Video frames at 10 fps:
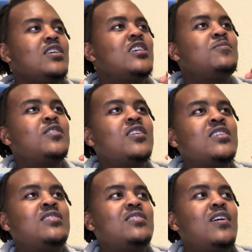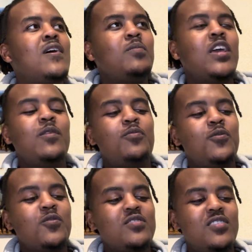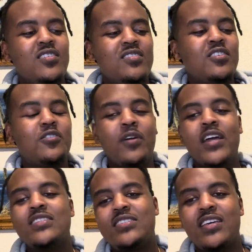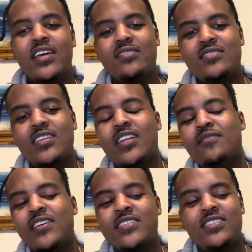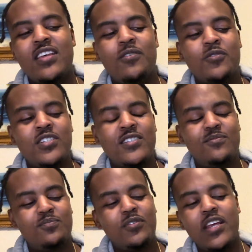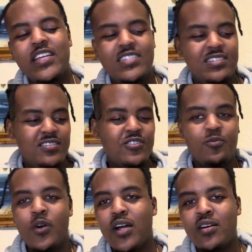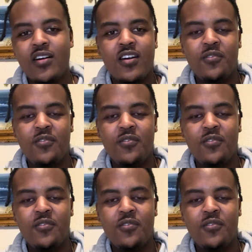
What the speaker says: is because people, the grind set side of the internet will just preach, just work hard,